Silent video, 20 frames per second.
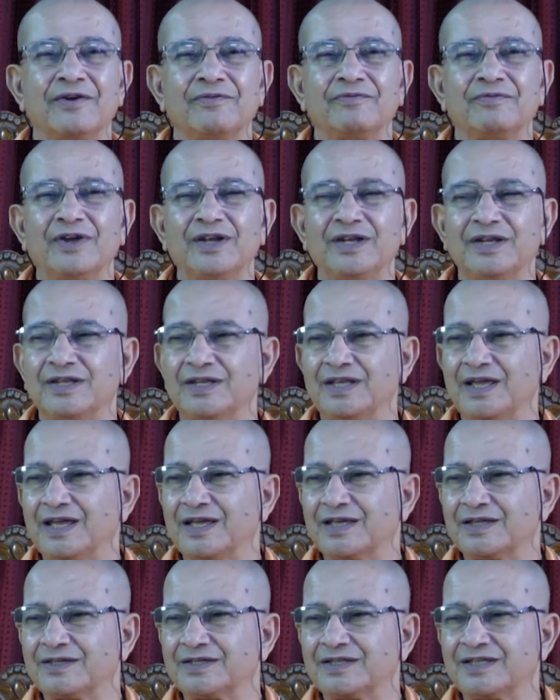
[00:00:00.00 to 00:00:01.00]
when
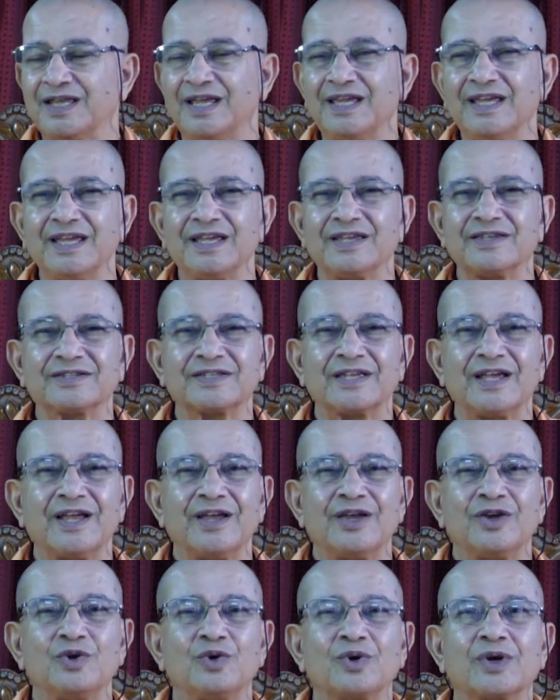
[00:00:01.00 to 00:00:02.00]
the thing is,
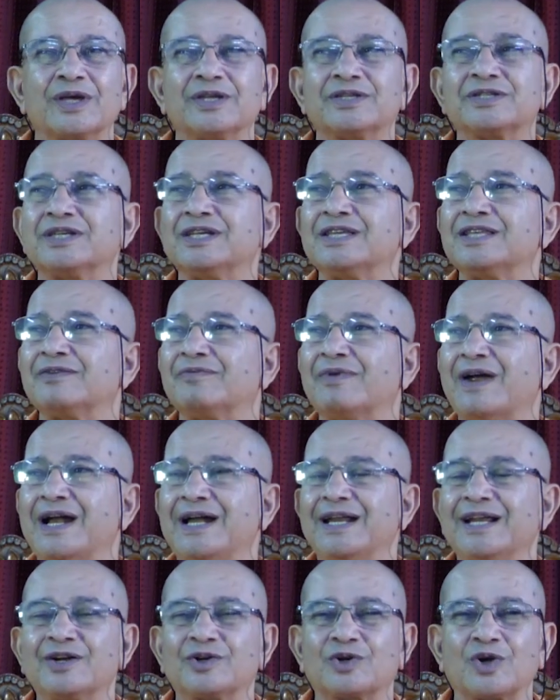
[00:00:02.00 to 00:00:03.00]
you can see the
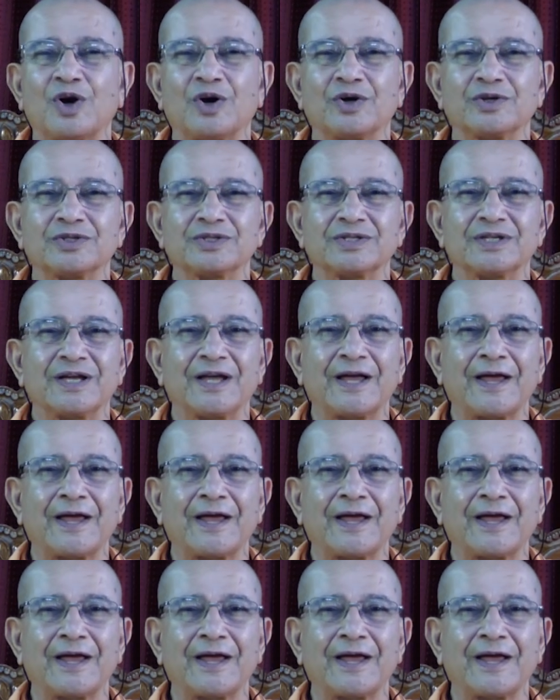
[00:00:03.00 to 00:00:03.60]
welding torch.